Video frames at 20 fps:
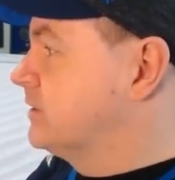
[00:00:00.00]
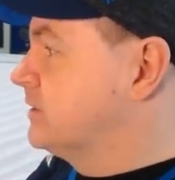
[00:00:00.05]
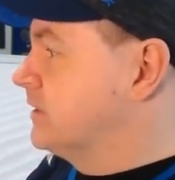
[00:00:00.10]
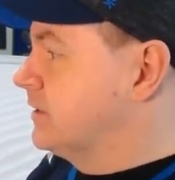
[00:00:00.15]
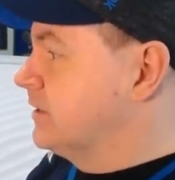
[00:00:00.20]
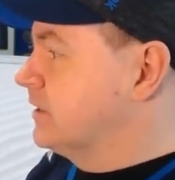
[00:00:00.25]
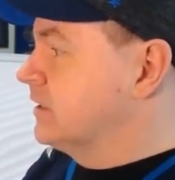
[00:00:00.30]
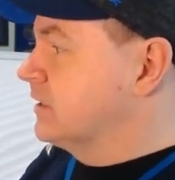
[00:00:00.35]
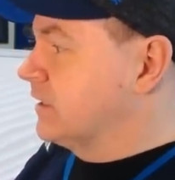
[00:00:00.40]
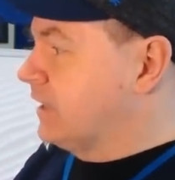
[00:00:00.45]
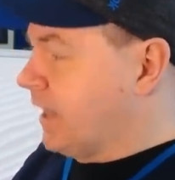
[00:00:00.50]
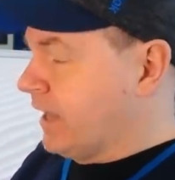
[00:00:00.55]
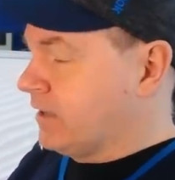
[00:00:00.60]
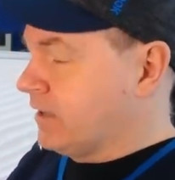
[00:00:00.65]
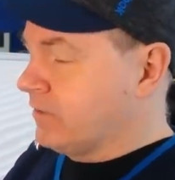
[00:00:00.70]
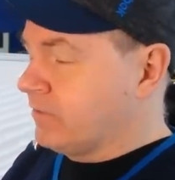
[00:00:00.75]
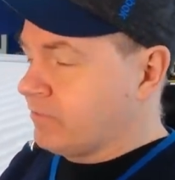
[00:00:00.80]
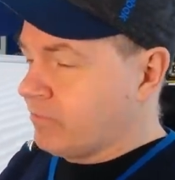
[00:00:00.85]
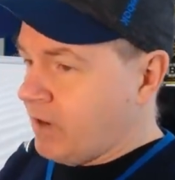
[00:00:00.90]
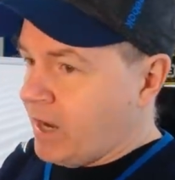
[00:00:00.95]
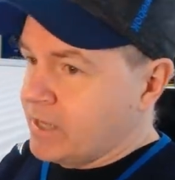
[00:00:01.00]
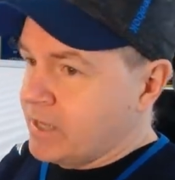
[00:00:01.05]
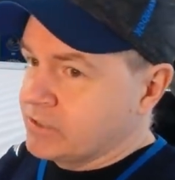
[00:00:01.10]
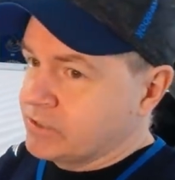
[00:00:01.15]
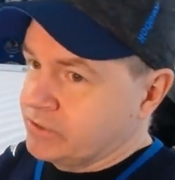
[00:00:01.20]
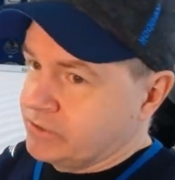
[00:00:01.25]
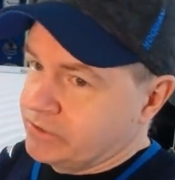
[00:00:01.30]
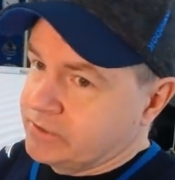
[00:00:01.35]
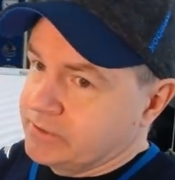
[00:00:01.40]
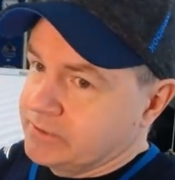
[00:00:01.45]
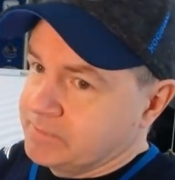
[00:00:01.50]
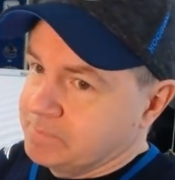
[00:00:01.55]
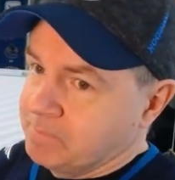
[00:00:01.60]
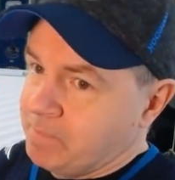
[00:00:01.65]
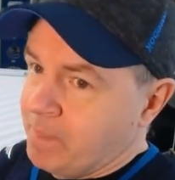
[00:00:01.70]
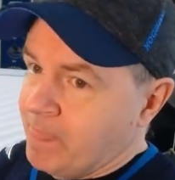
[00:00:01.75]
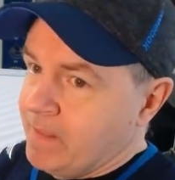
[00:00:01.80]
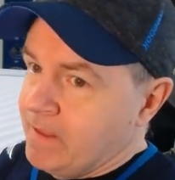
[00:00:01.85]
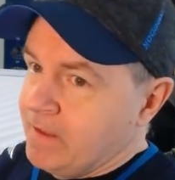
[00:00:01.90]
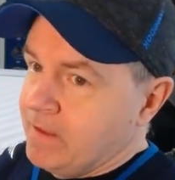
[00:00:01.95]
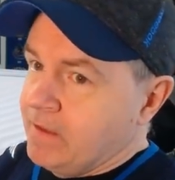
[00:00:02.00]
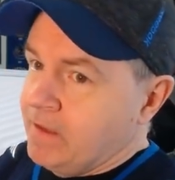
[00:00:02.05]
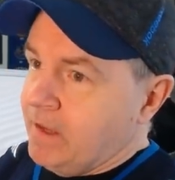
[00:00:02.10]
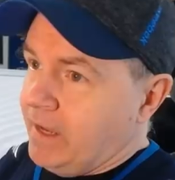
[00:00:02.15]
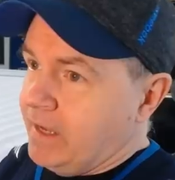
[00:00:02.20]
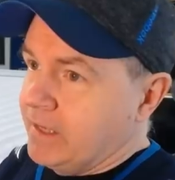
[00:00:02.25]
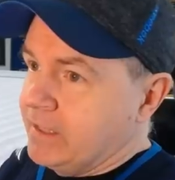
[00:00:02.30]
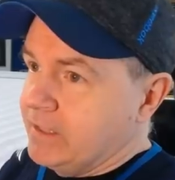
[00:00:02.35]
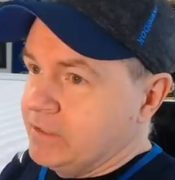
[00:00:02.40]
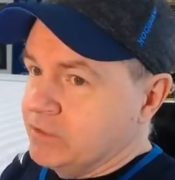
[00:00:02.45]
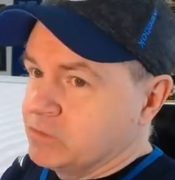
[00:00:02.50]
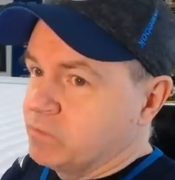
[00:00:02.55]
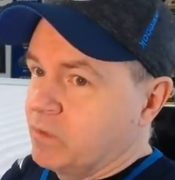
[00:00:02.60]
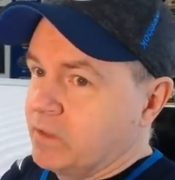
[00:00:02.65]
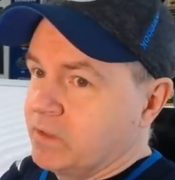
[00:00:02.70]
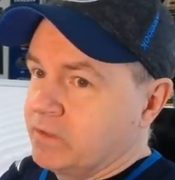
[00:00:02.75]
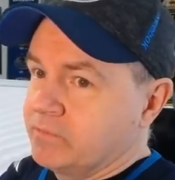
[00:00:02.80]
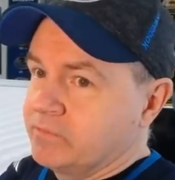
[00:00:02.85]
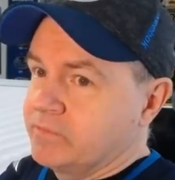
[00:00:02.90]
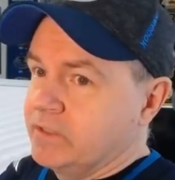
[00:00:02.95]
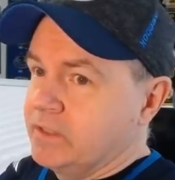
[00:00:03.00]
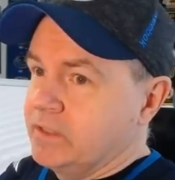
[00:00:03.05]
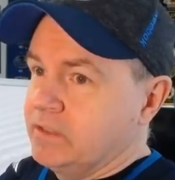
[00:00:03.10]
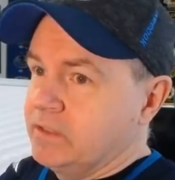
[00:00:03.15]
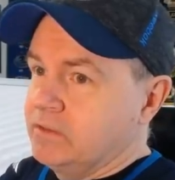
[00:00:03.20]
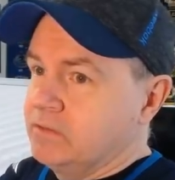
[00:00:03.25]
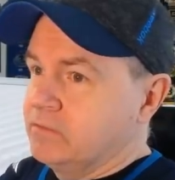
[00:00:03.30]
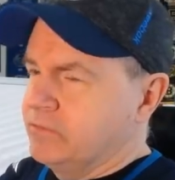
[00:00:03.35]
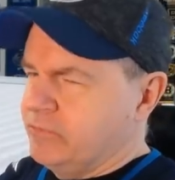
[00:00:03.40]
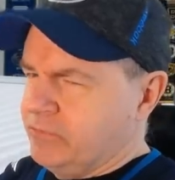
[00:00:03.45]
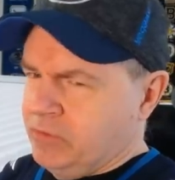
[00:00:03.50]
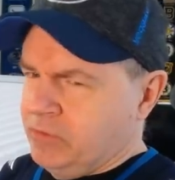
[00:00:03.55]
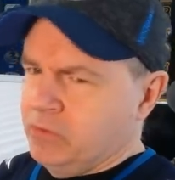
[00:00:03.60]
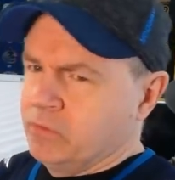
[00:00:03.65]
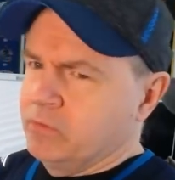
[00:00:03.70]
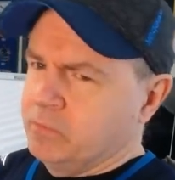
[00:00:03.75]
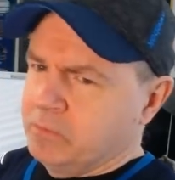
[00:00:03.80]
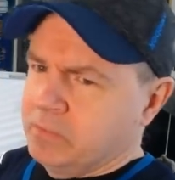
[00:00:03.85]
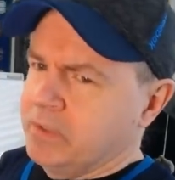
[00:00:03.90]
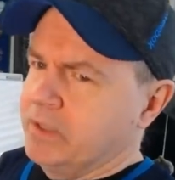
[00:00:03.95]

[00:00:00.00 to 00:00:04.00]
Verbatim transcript: to the Atlanta Thrashers, and he is one of the few